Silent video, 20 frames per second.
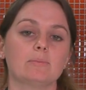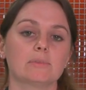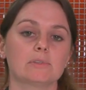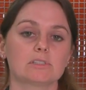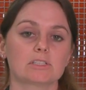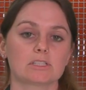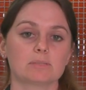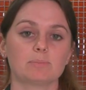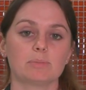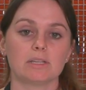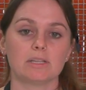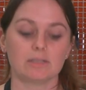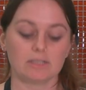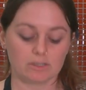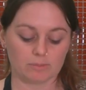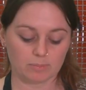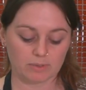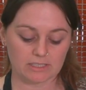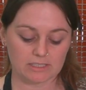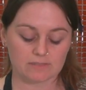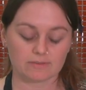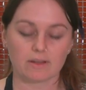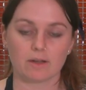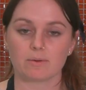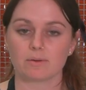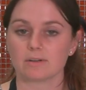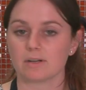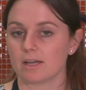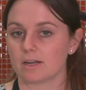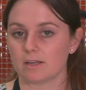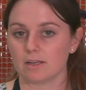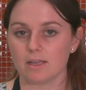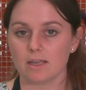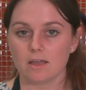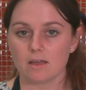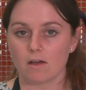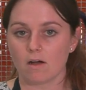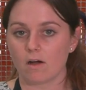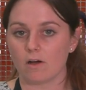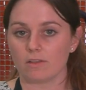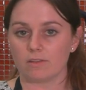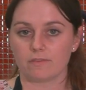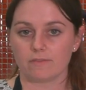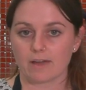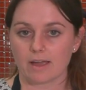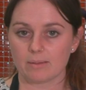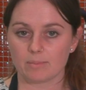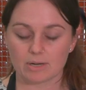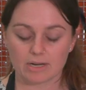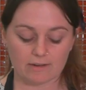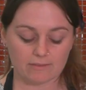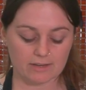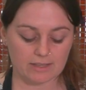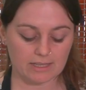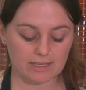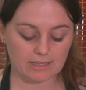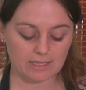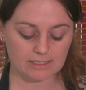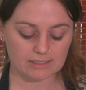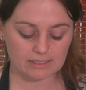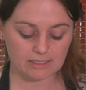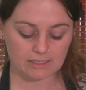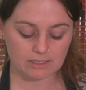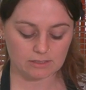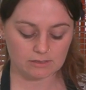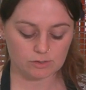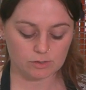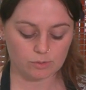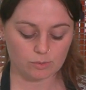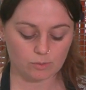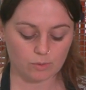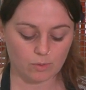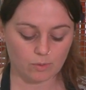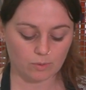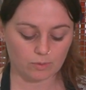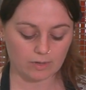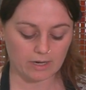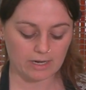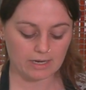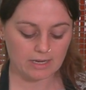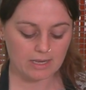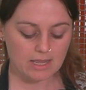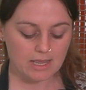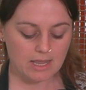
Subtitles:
just be your bleached flour, not all the fiber and everything that's in a true whole grain.